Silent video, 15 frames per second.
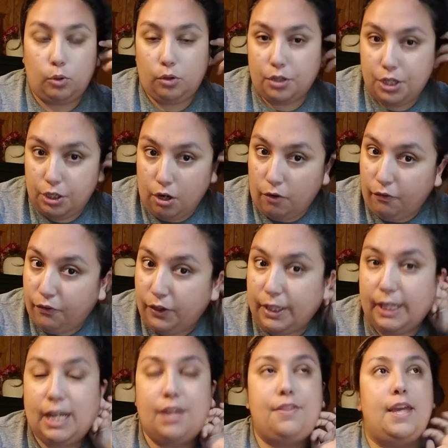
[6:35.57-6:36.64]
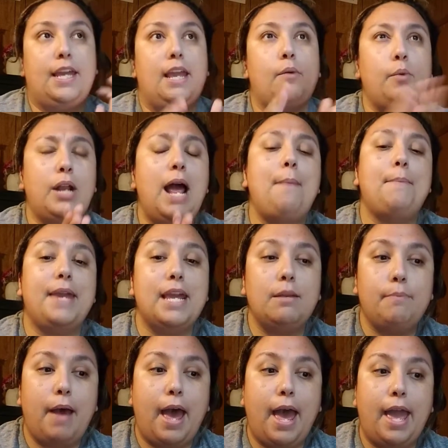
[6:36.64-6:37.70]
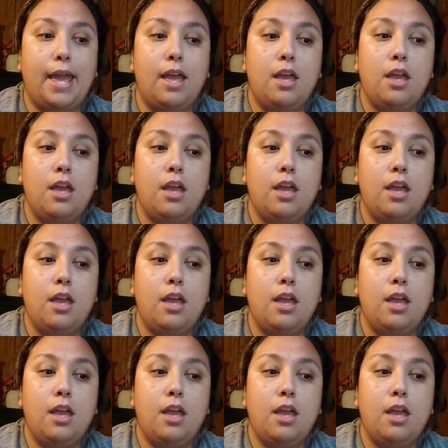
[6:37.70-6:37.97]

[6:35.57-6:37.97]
You don't feel anything. And what I mean by